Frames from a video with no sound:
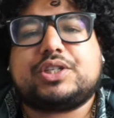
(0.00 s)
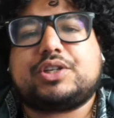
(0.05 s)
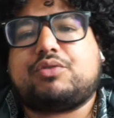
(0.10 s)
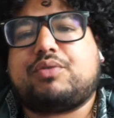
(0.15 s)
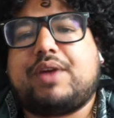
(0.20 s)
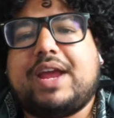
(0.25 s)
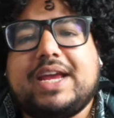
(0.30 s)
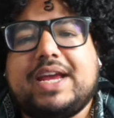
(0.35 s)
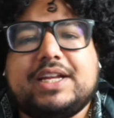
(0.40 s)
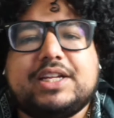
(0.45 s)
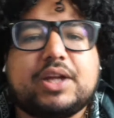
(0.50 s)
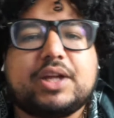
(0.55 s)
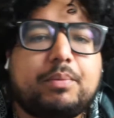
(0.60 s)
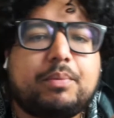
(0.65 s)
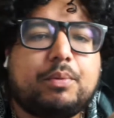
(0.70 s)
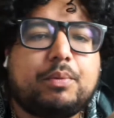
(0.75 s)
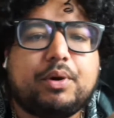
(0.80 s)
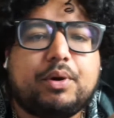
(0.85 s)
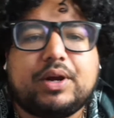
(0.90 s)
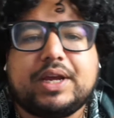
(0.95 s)
creating
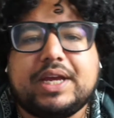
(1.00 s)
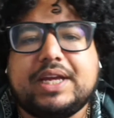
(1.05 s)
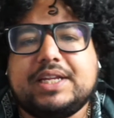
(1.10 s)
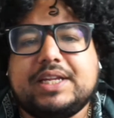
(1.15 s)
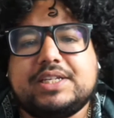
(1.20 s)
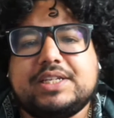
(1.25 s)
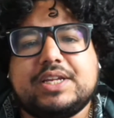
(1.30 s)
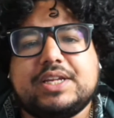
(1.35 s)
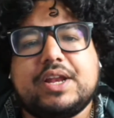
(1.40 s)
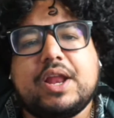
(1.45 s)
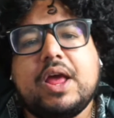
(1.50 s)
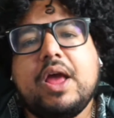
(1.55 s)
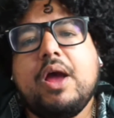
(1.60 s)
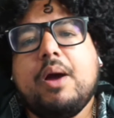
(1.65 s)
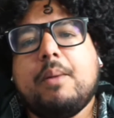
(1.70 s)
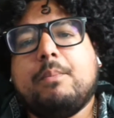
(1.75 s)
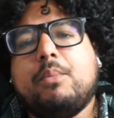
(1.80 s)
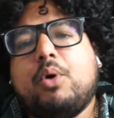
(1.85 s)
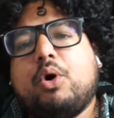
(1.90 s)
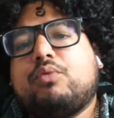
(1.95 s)
double bookings, and
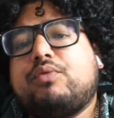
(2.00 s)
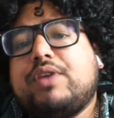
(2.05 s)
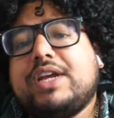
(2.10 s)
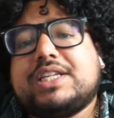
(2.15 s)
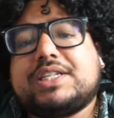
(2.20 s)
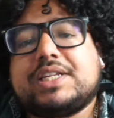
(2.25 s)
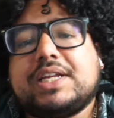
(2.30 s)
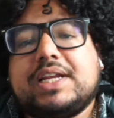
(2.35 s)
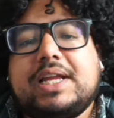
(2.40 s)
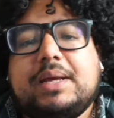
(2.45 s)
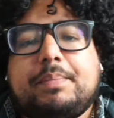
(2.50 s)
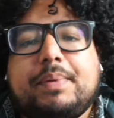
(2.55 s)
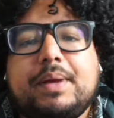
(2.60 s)
more recently,